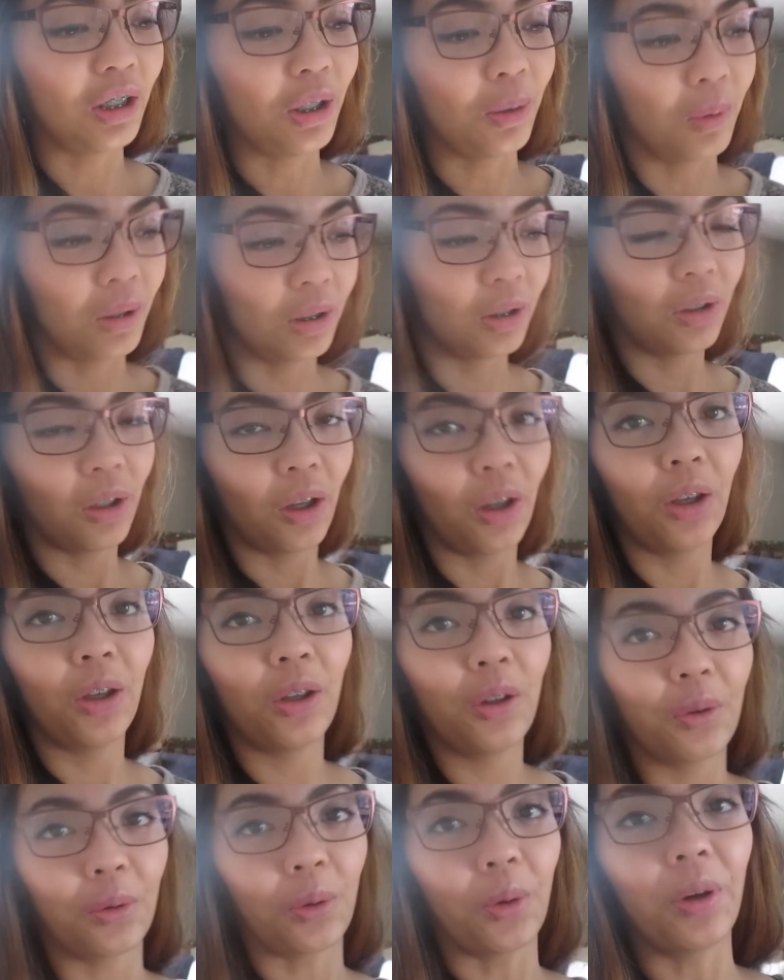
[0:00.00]
he was
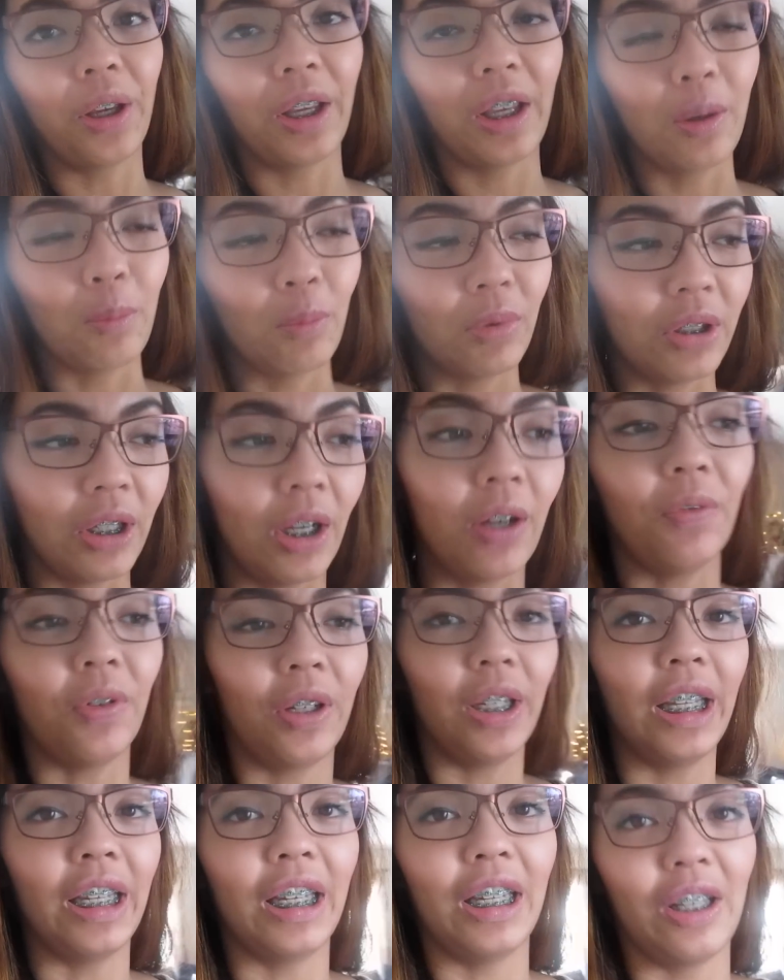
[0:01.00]
throwing himself
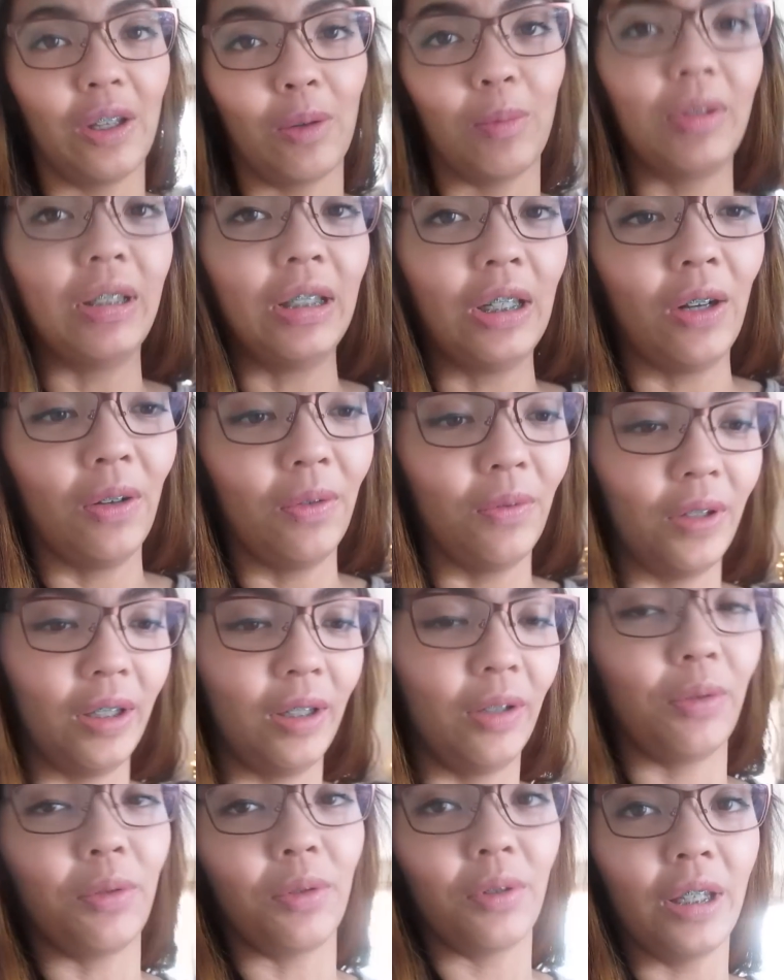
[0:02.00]
and hitting himself
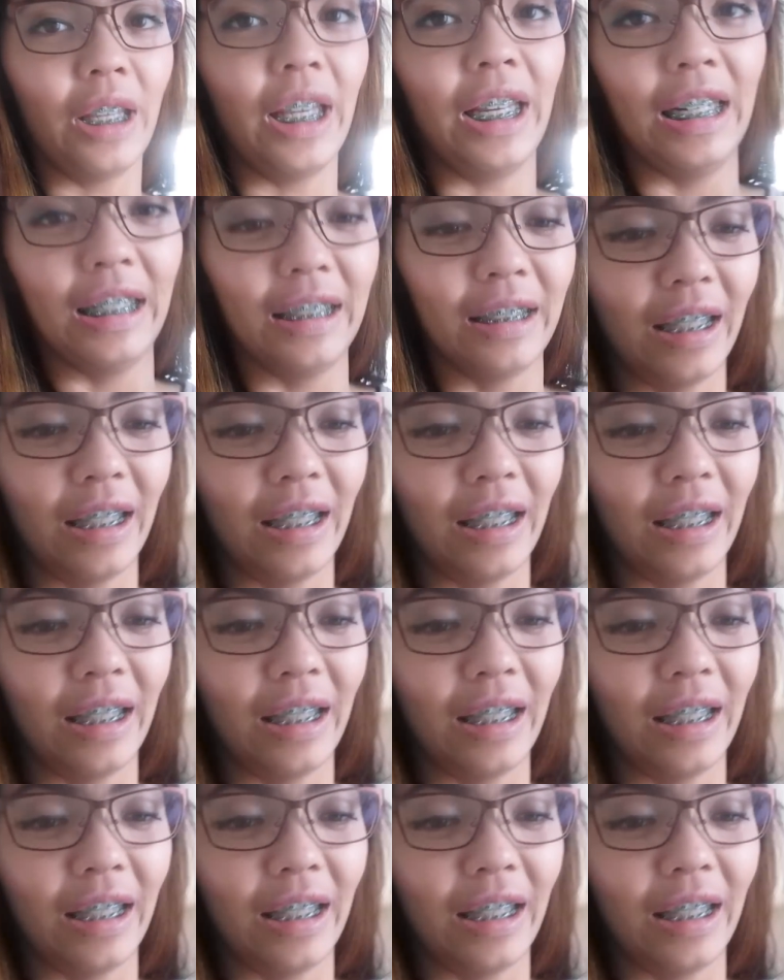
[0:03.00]
and hitting